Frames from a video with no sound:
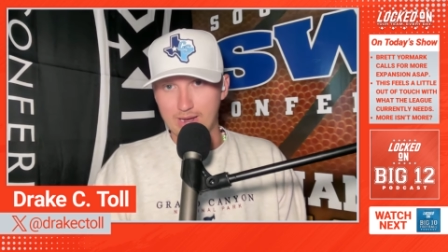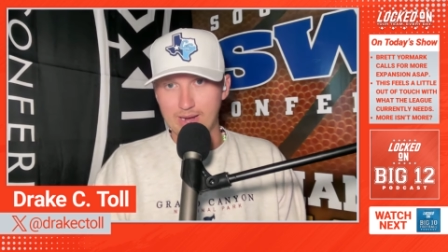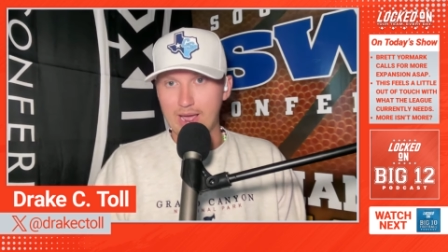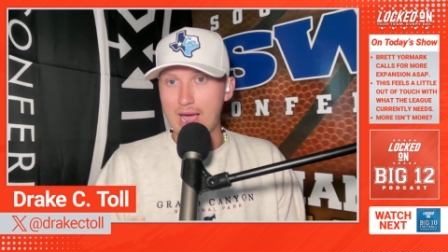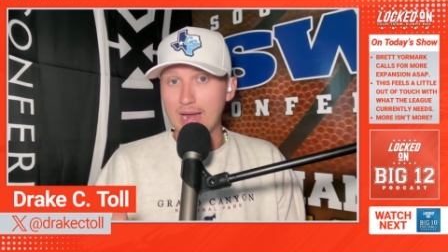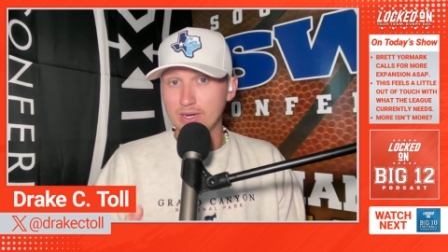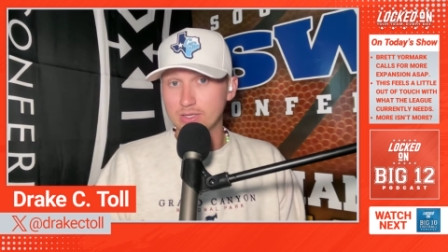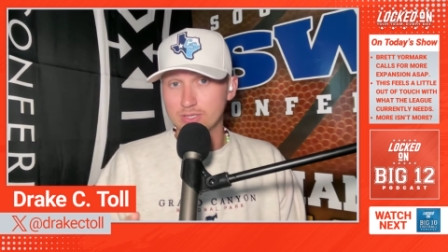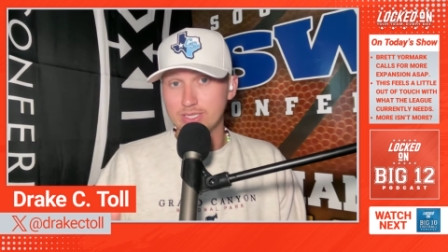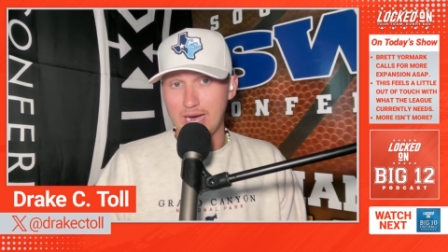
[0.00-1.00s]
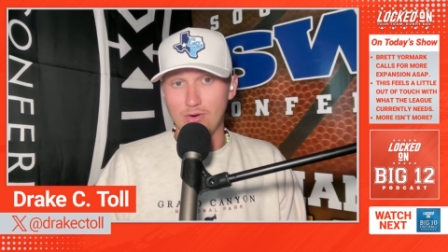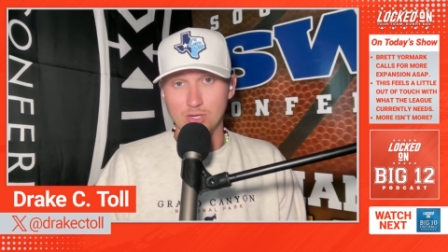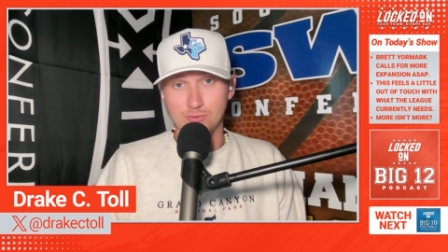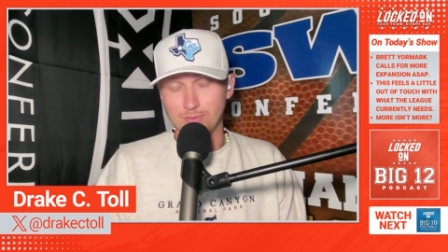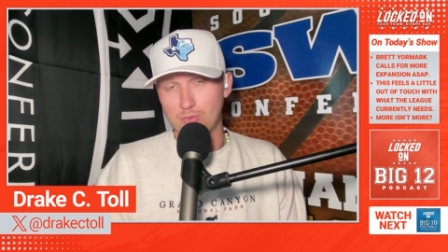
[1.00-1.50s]
And adding to the
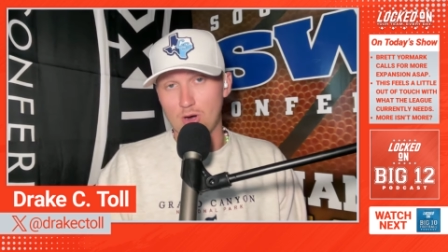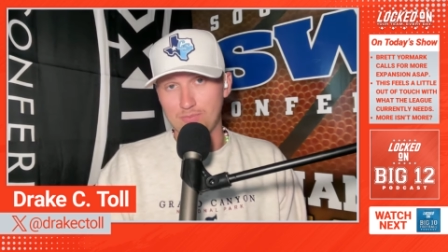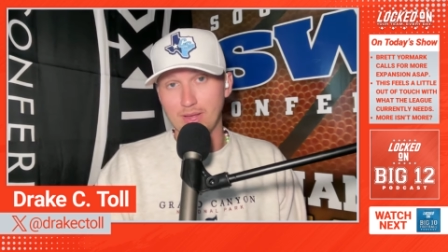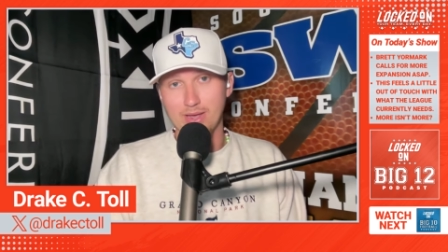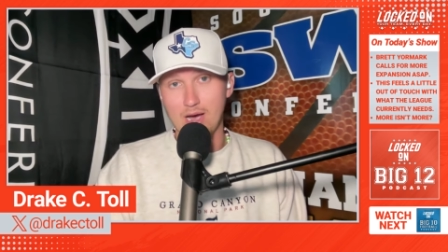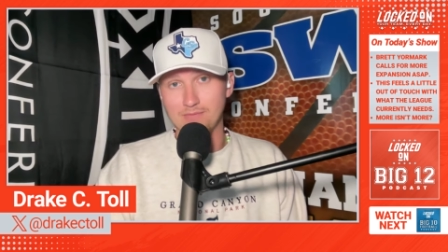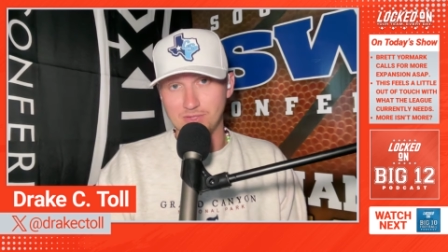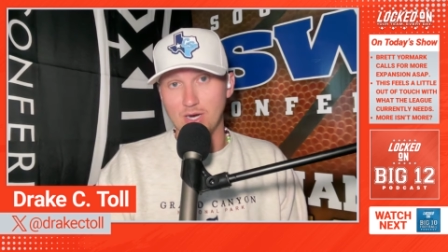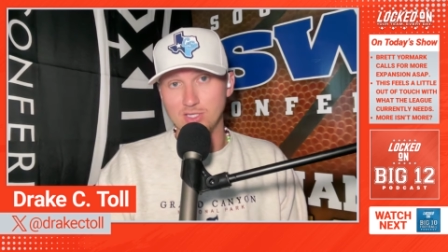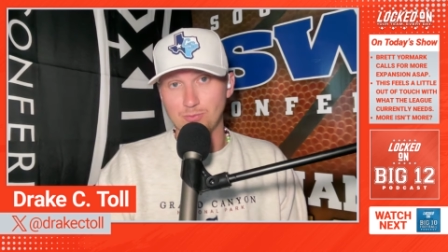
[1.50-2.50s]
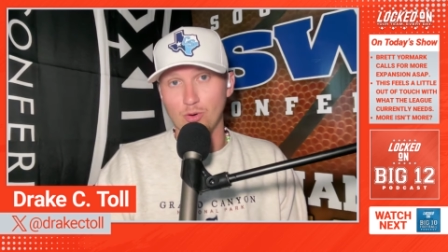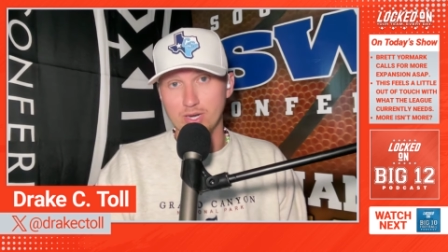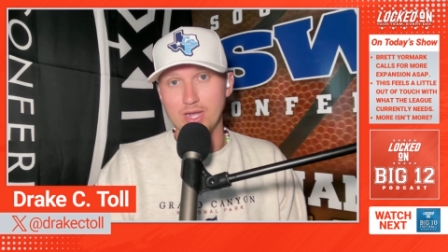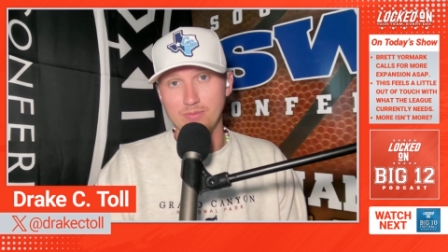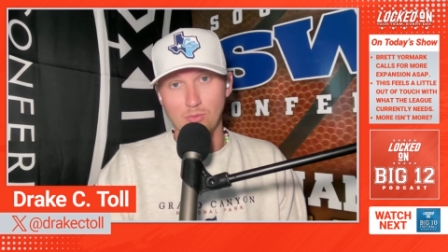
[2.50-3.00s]
college football playoff does
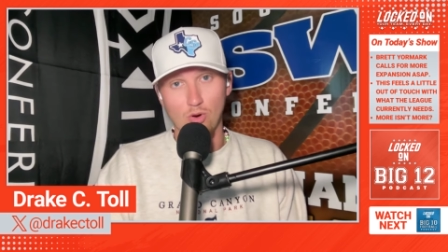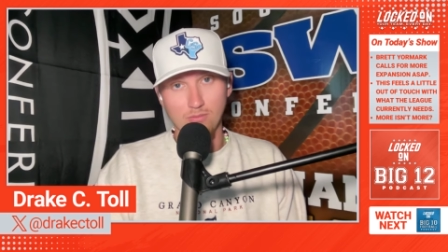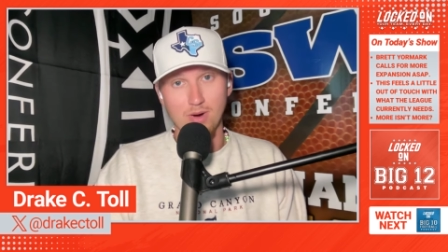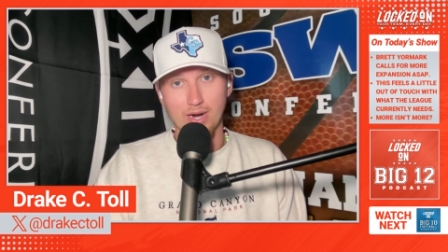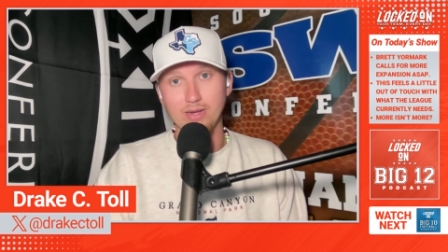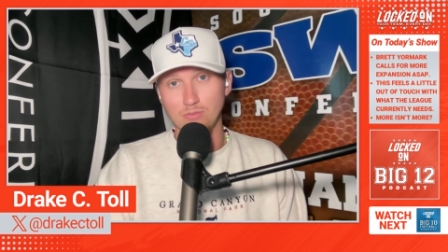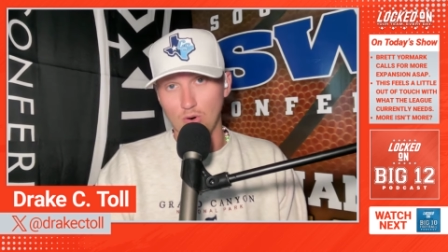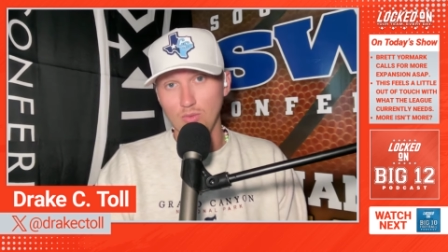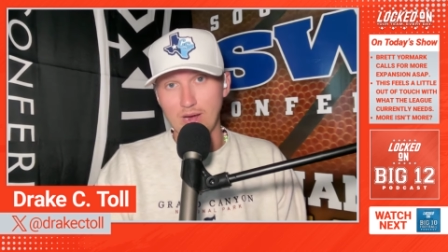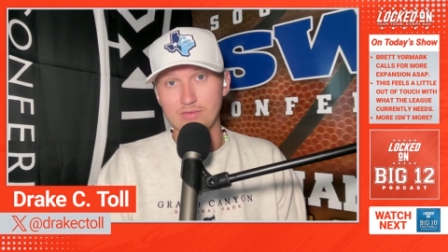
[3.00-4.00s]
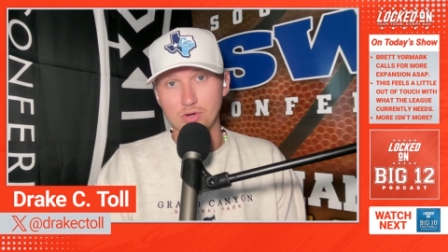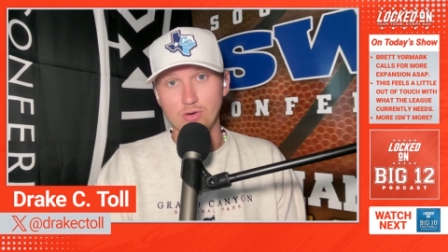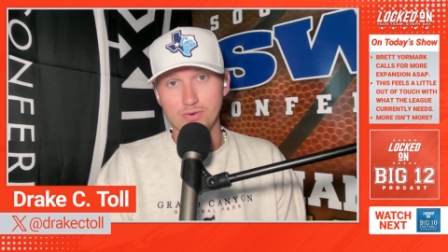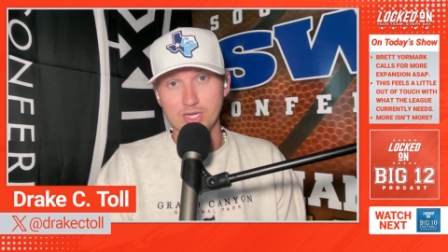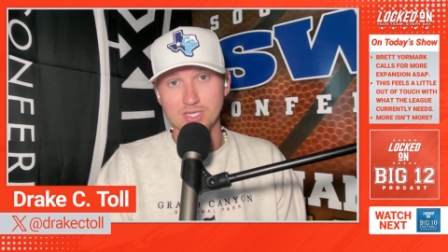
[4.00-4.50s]
bring in more money, more
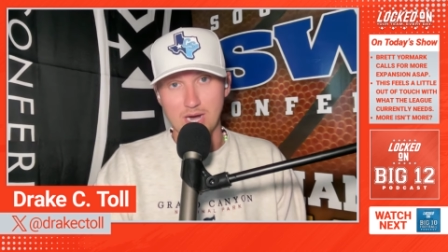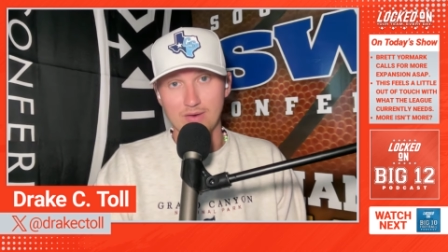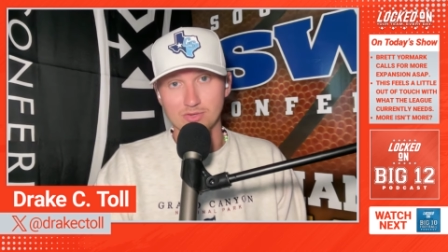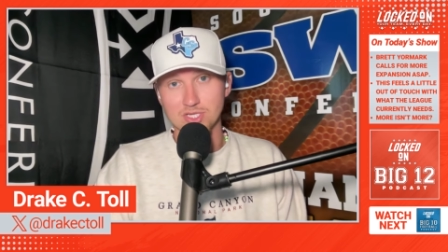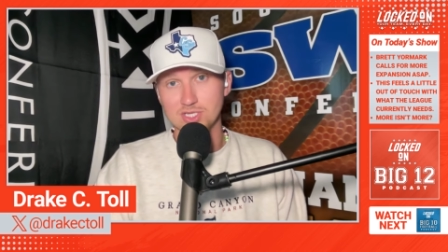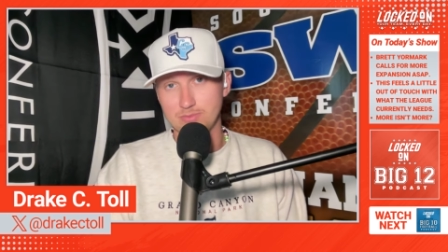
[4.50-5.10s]
revenue for these conferences.